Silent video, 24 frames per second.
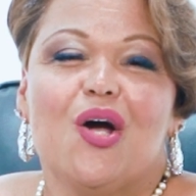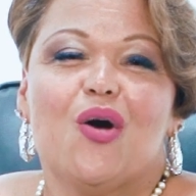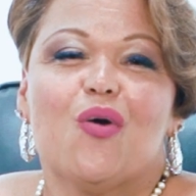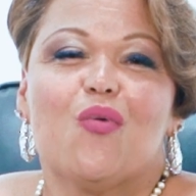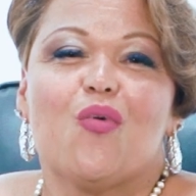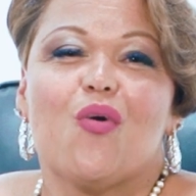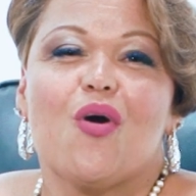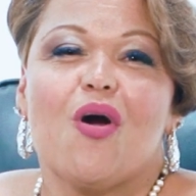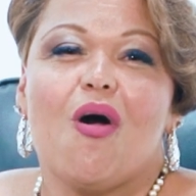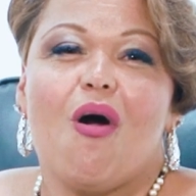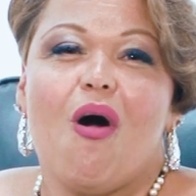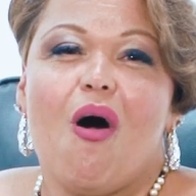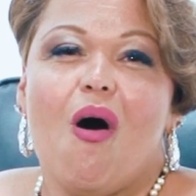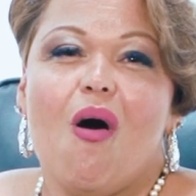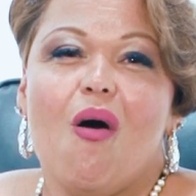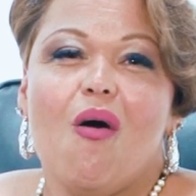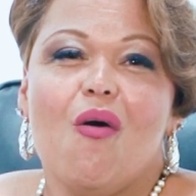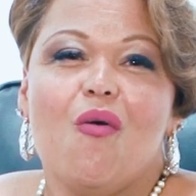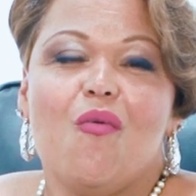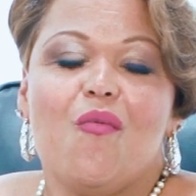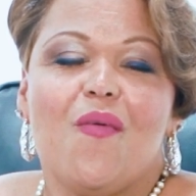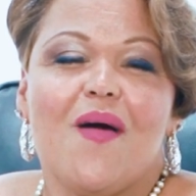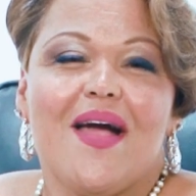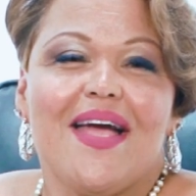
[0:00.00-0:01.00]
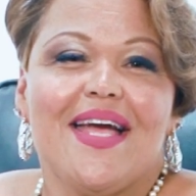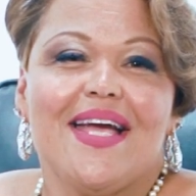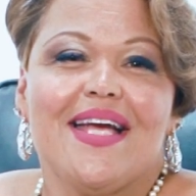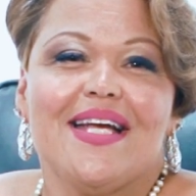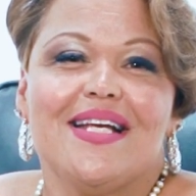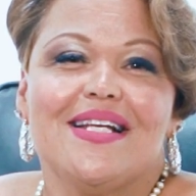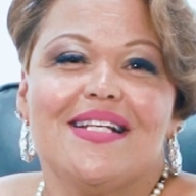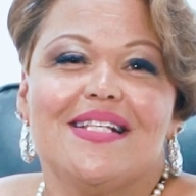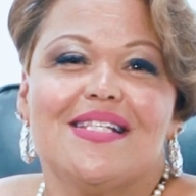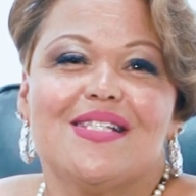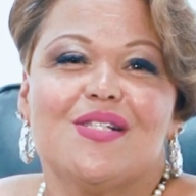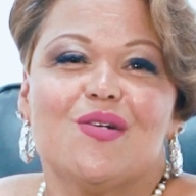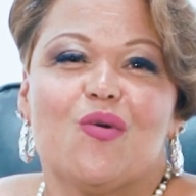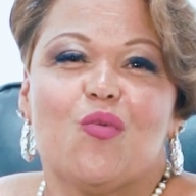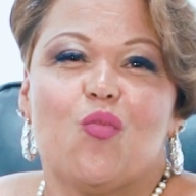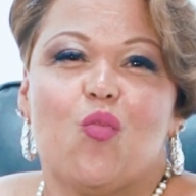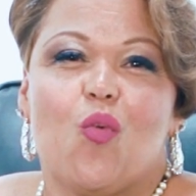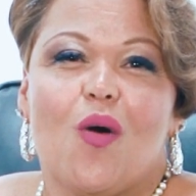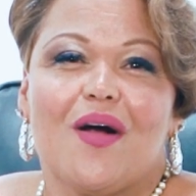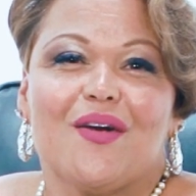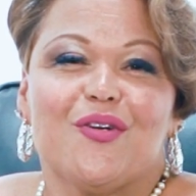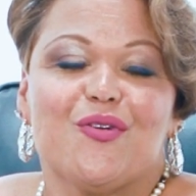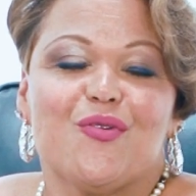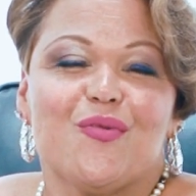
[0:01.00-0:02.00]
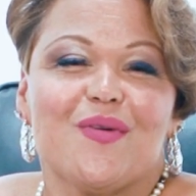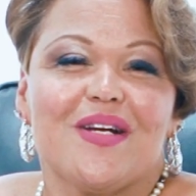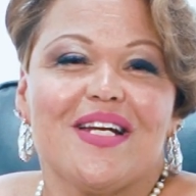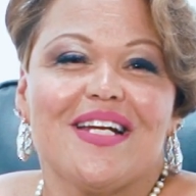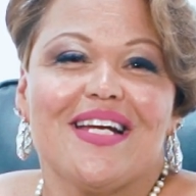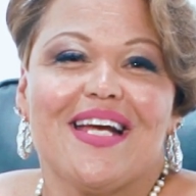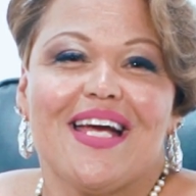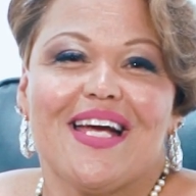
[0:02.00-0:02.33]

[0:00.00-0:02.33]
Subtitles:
we're always wondering